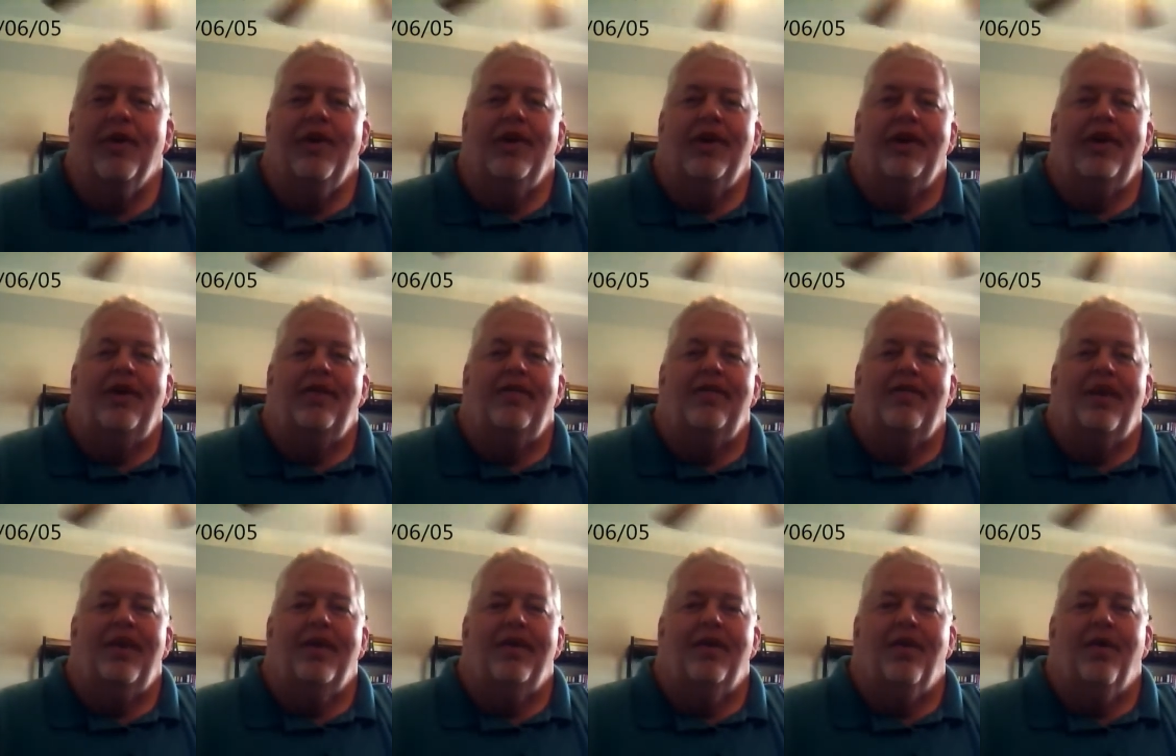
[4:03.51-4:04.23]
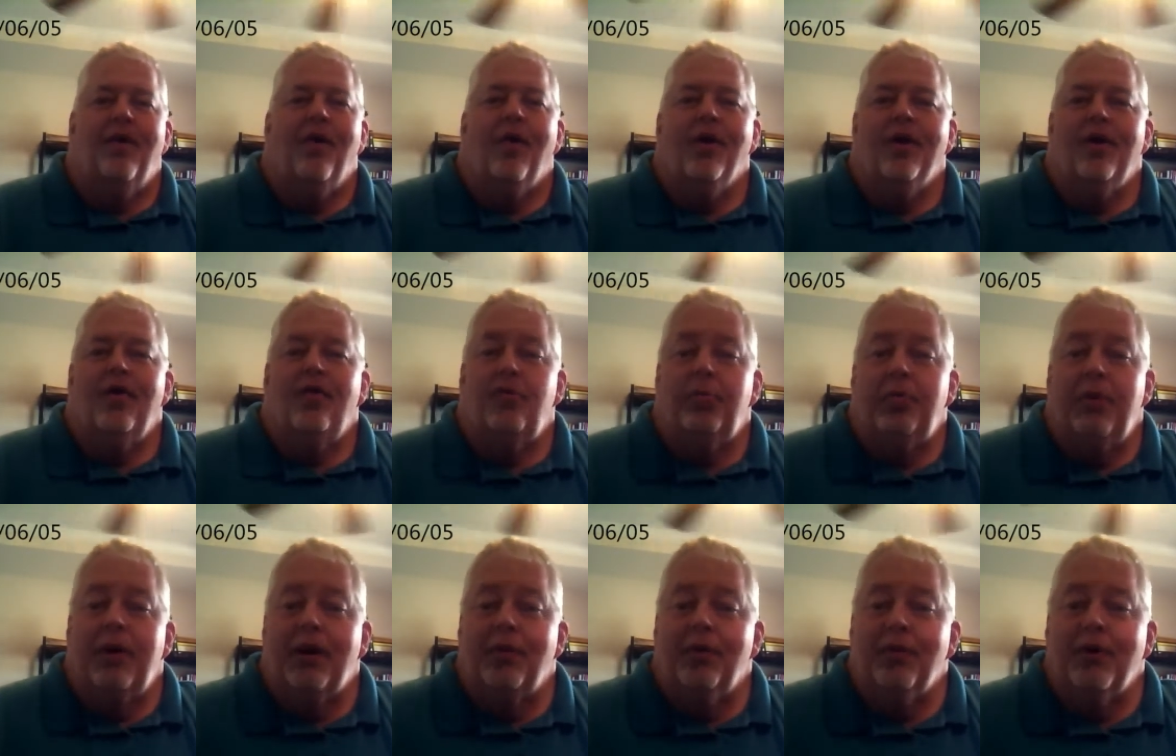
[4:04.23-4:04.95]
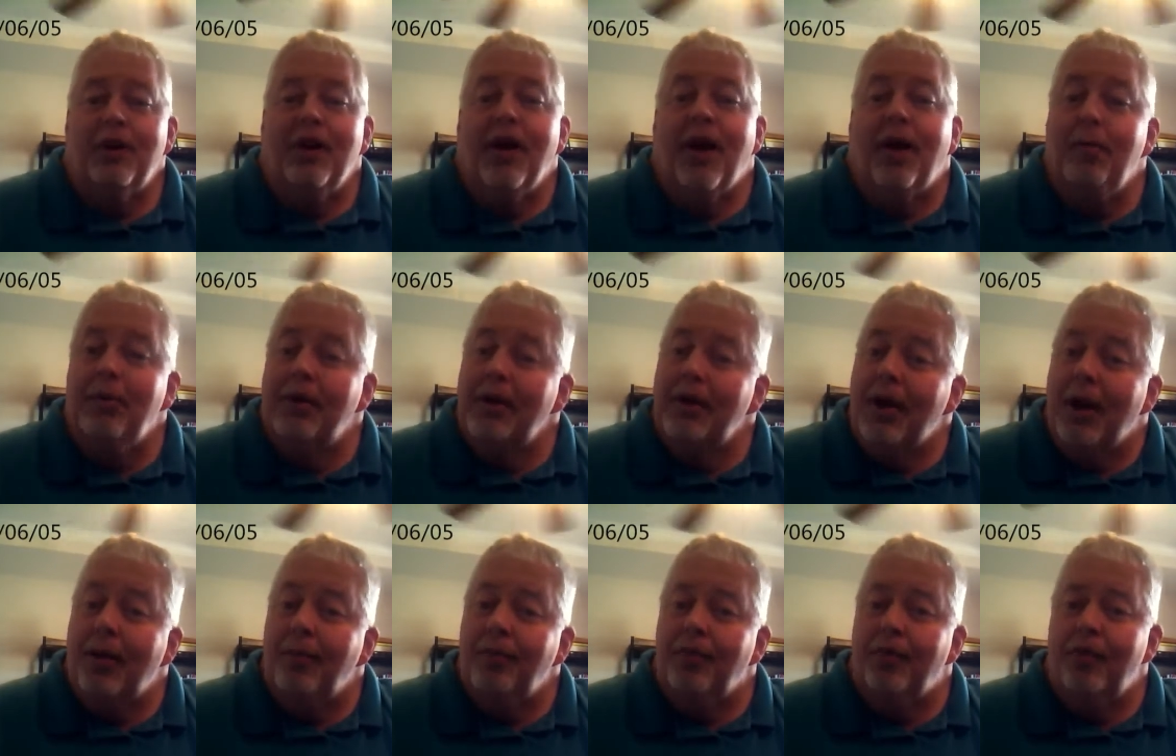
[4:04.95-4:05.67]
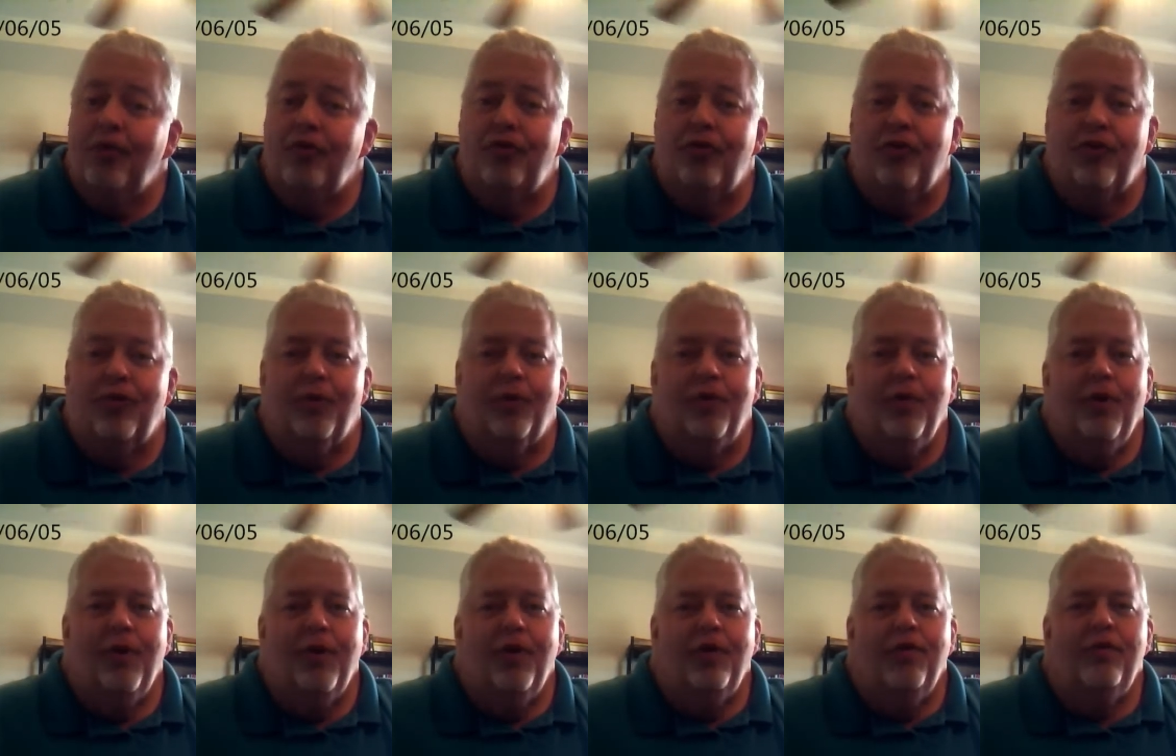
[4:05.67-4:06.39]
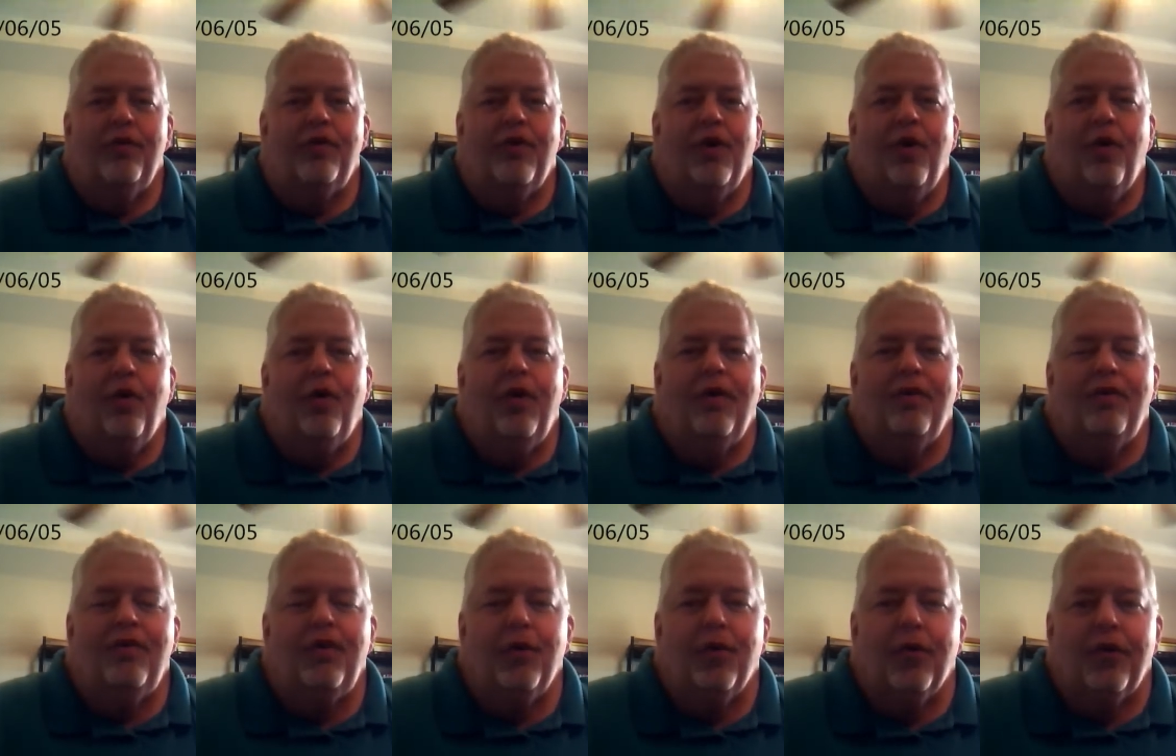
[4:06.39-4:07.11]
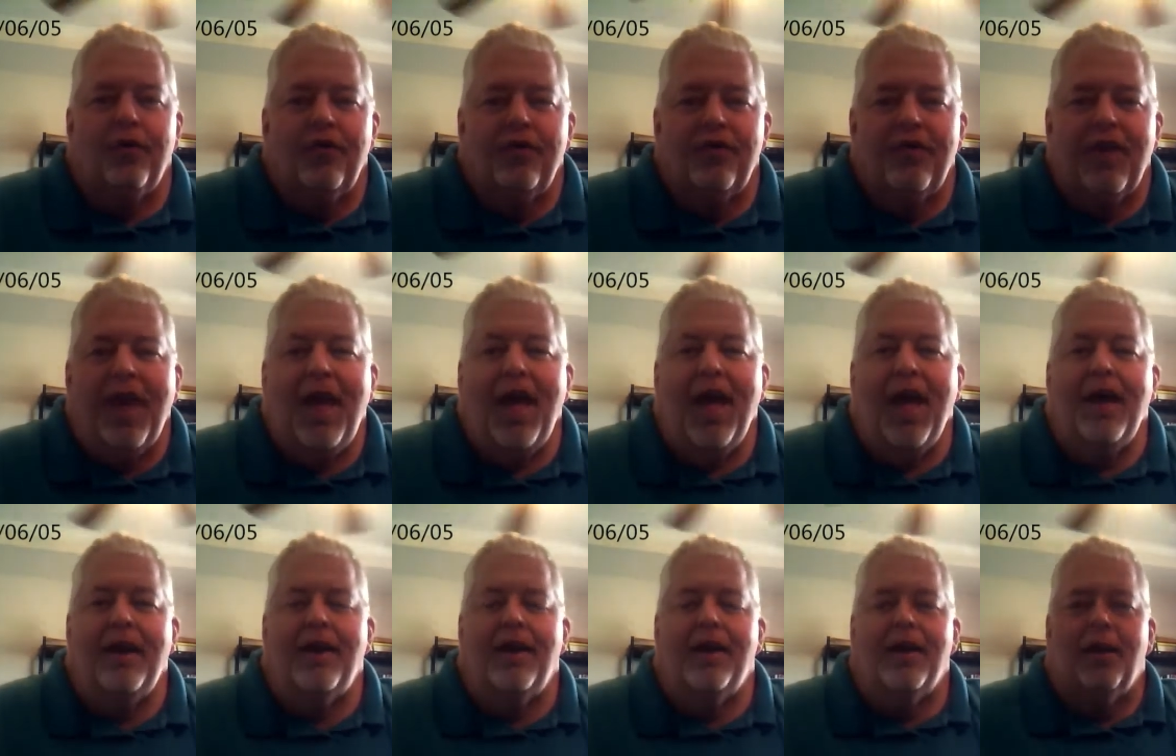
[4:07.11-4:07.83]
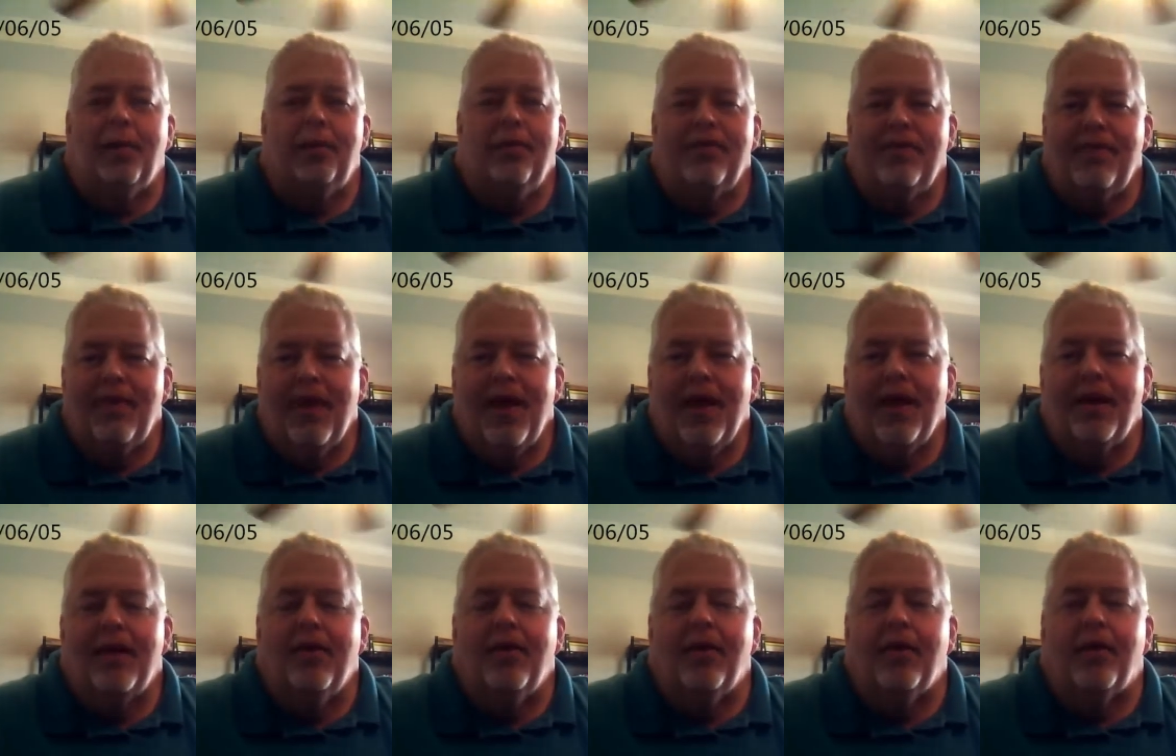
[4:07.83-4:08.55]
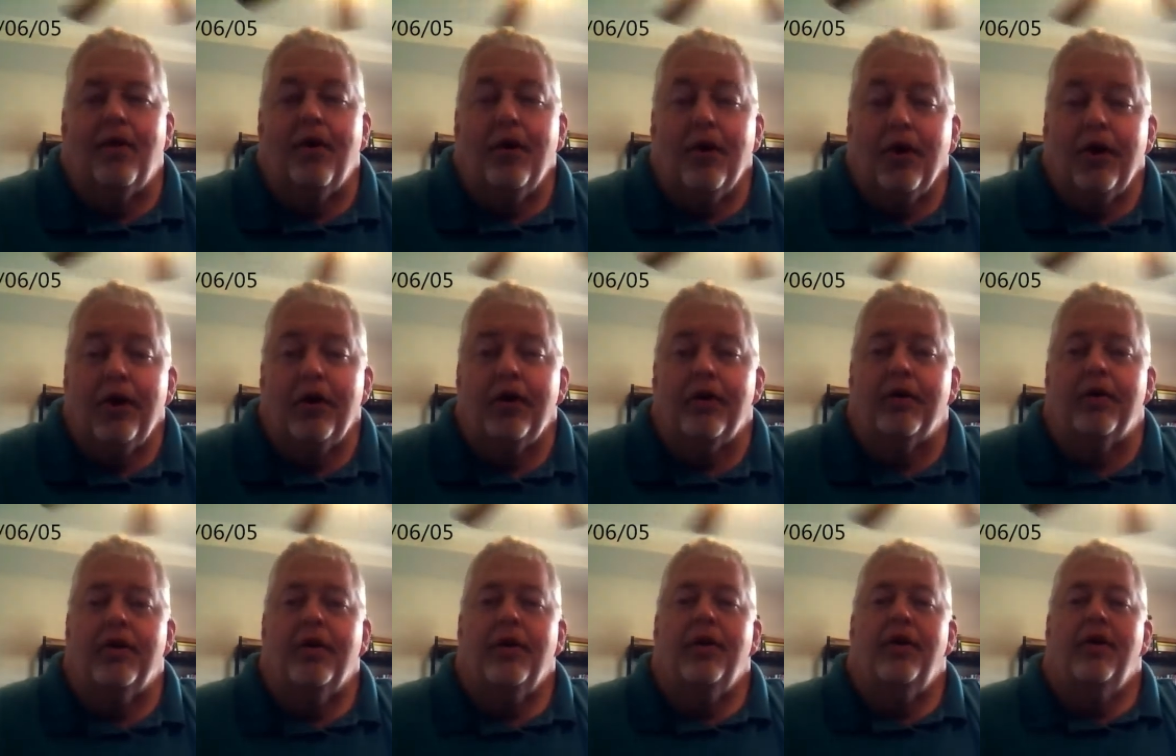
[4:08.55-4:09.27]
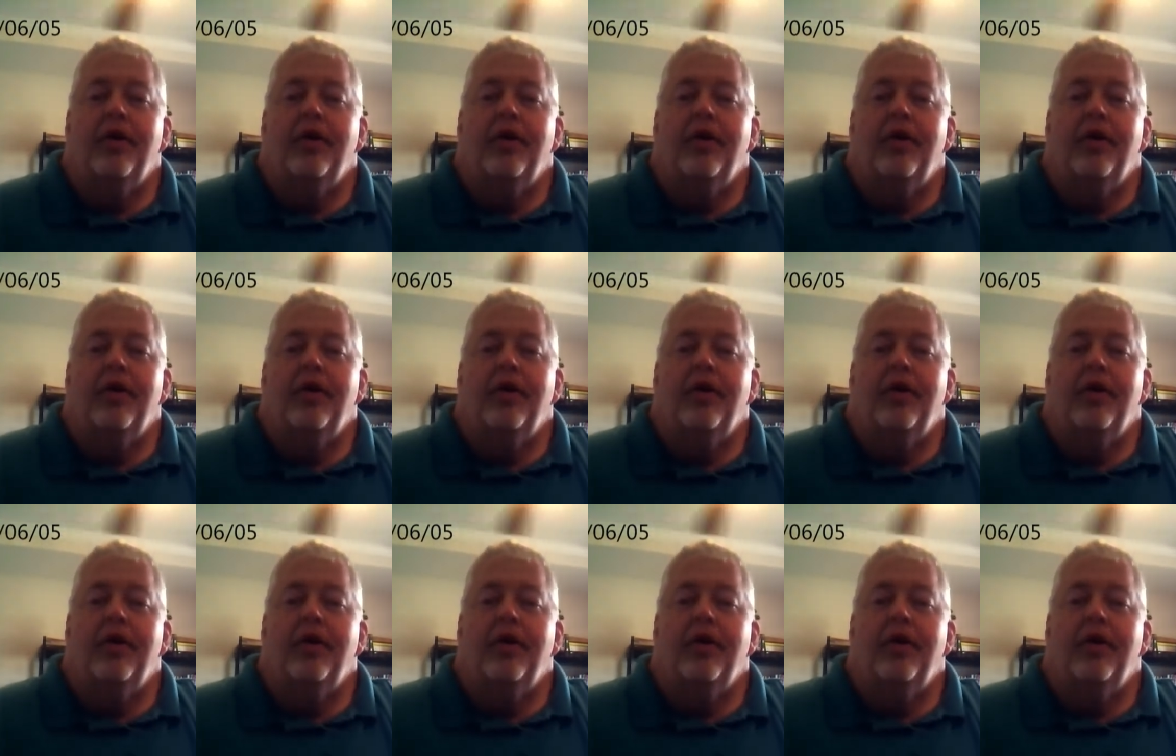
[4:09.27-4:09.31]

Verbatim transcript: He said the Holy Spirit would come and comfort you. So if you are sad and upset or hurt,